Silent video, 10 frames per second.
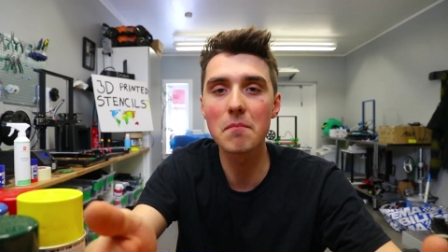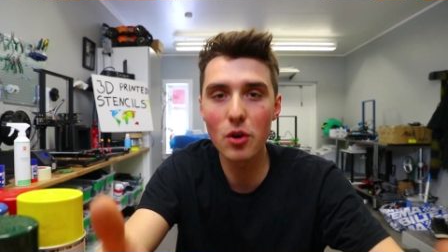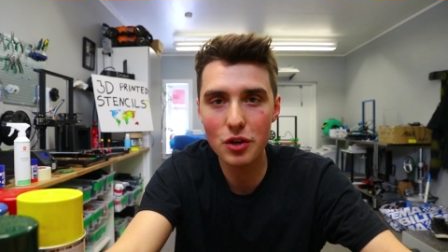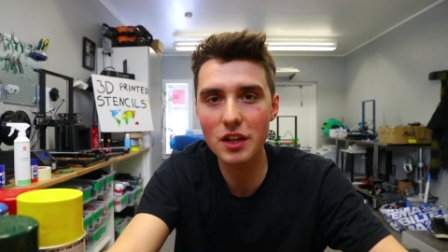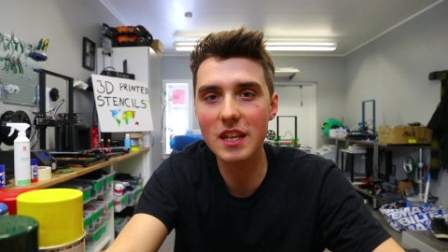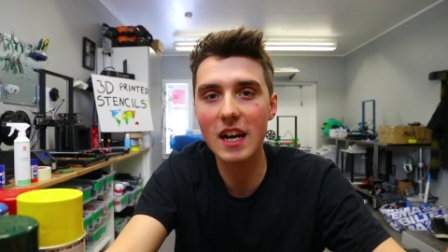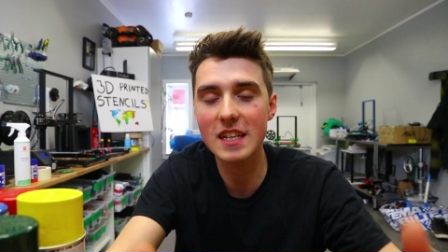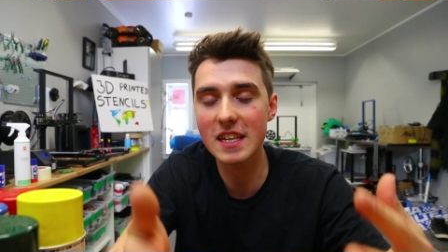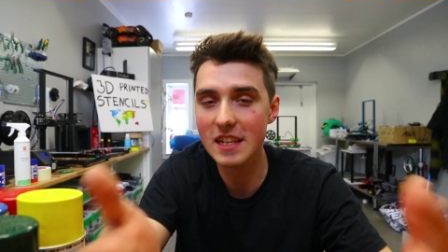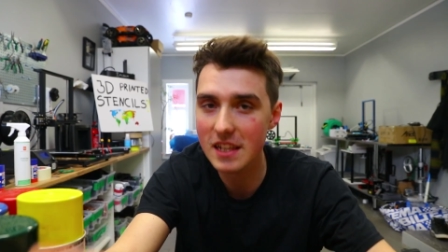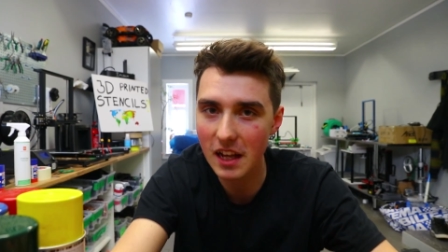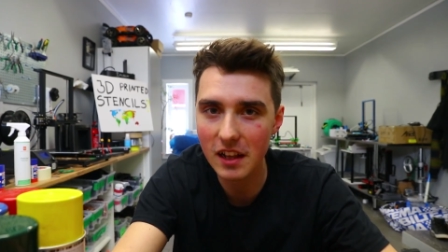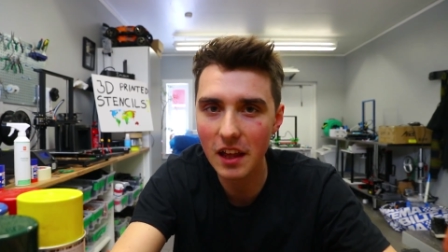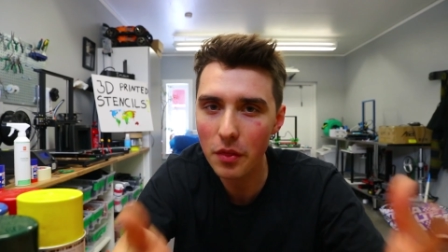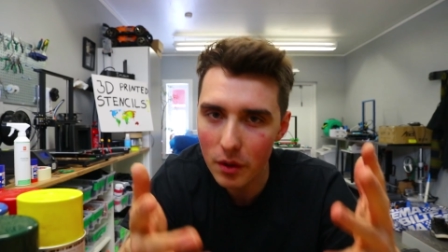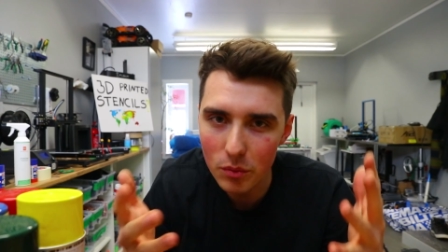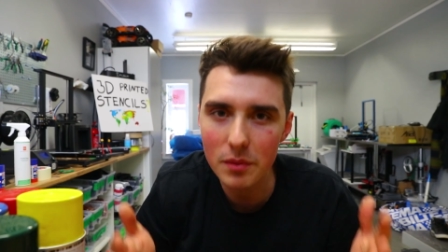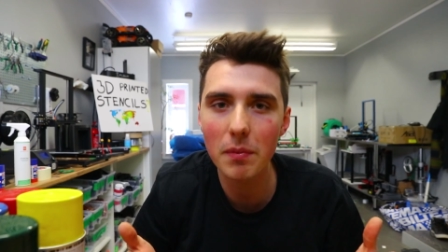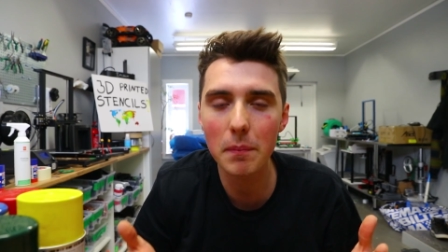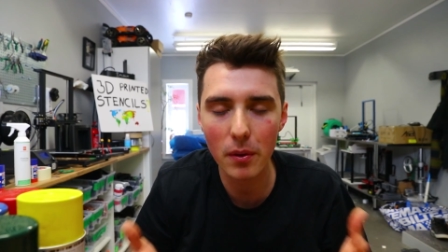merchandise and sell? I thought it
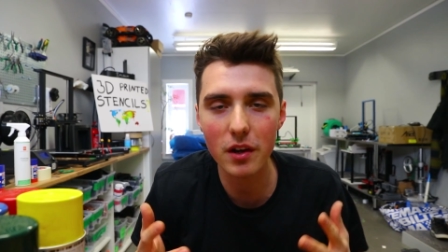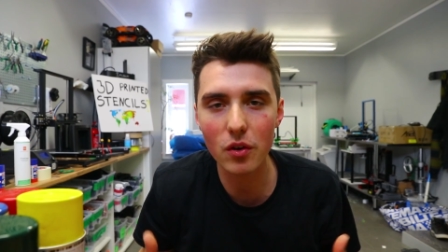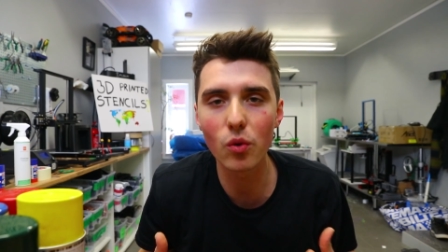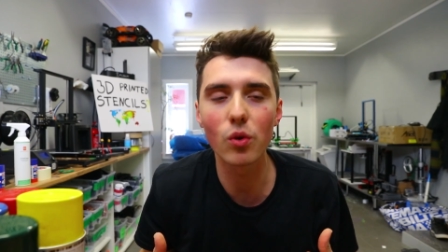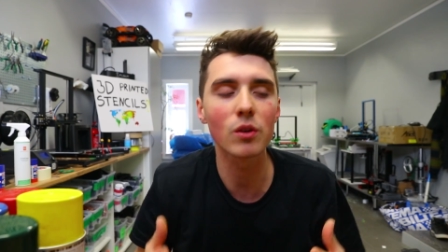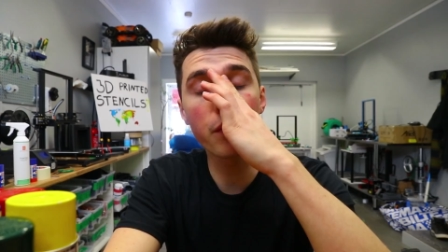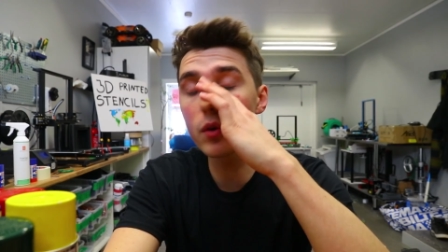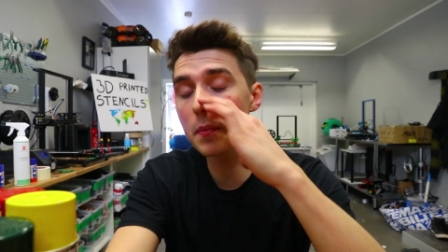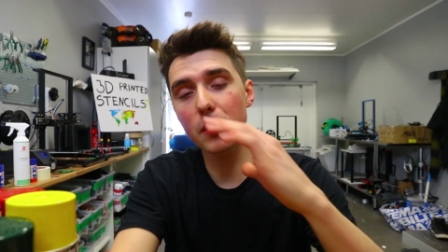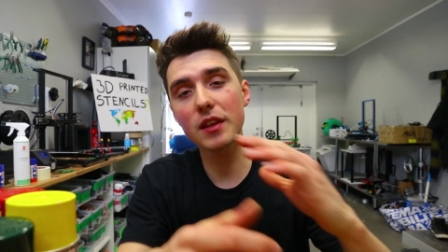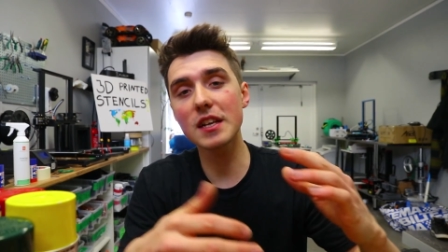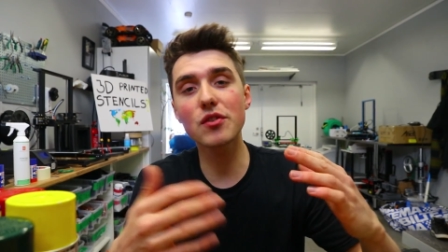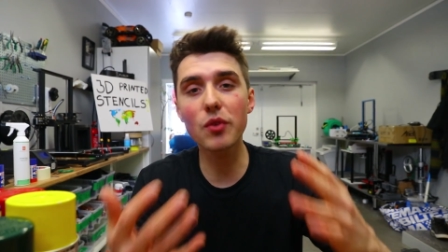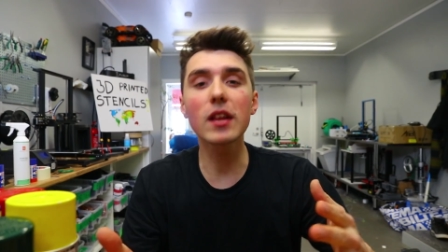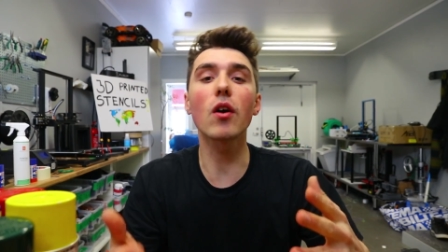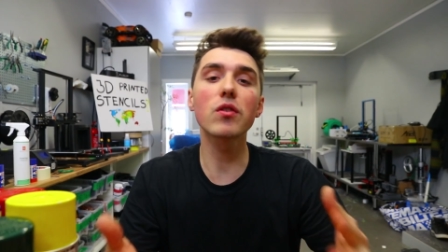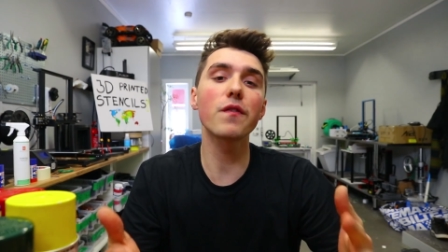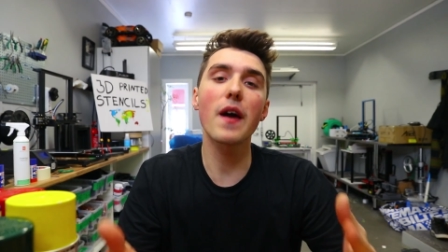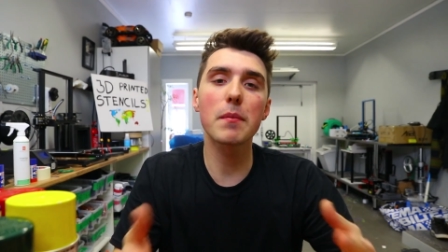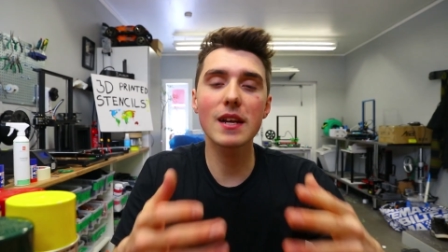would be pretty cool. 3D printing straight onto
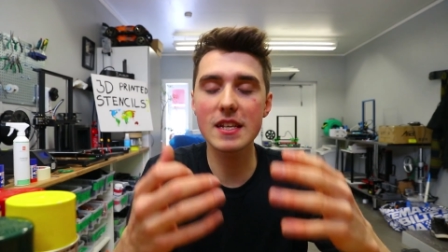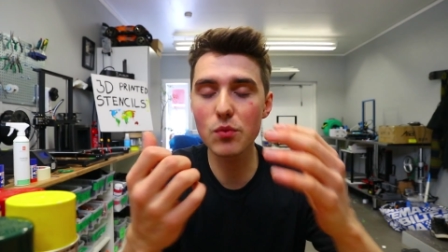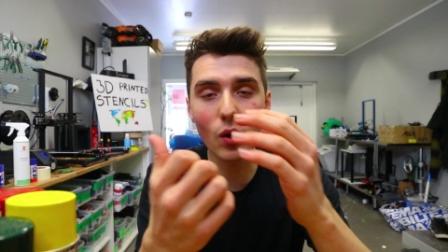fabric is